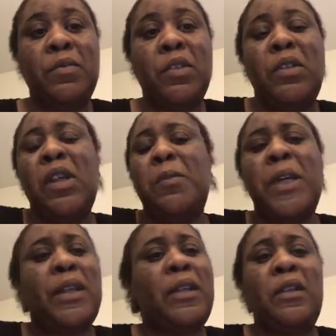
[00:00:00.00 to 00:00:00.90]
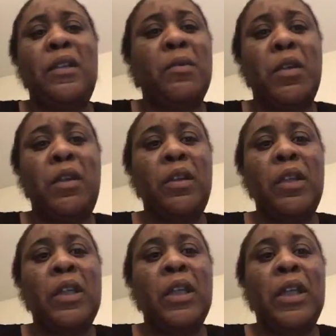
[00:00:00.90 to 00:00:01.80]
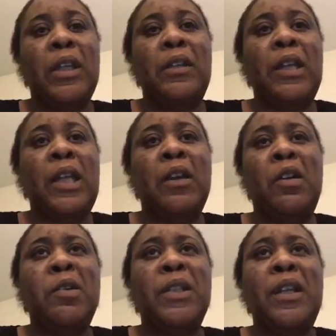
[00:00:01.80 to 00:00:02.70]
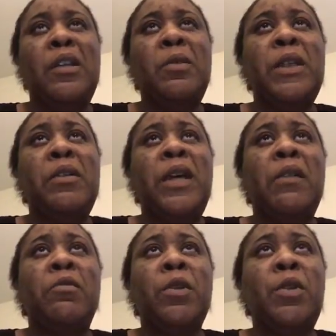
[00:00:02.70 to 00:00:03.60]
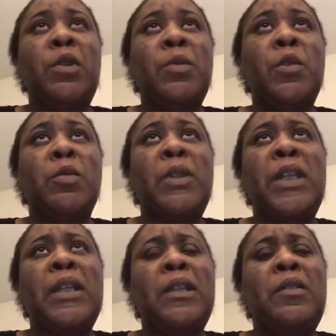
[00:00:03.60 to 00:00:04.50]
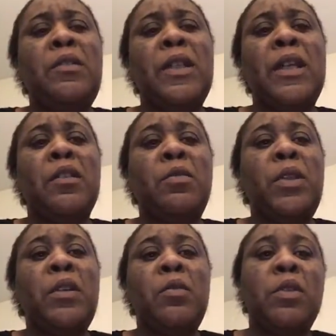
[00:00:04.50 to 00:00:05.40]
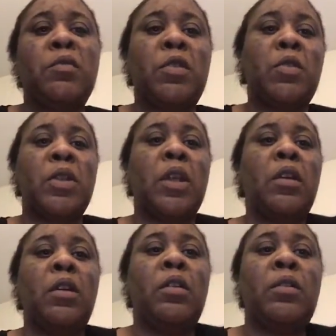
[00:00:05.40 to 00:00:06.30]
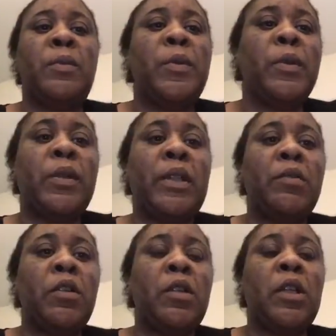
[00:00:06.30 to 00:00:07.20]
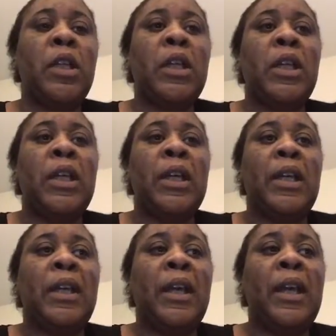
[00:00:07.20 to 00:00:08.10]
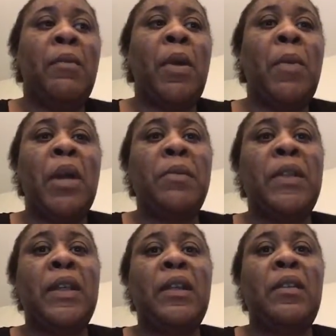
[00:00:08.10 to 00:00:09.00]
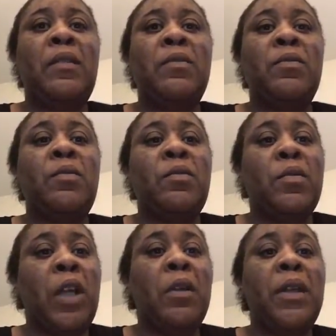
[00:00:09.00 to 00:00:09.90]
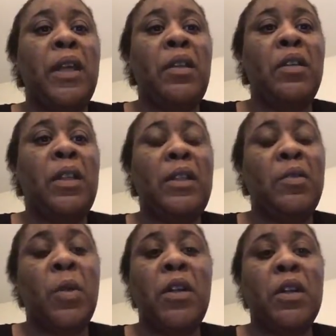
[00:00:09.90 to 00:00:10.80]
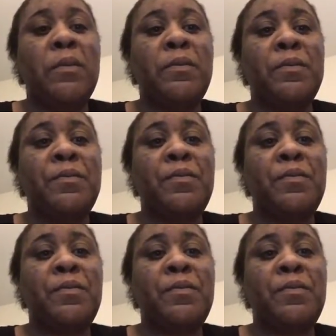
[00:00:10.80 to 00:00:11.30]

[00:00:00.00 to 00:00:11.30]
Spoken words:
Nobody in the neighborhood. They all was like, oh, we don't have room, or we can't do that, or we don't want to ruin our homes or whatever. And my mom said, okay, he's welcome.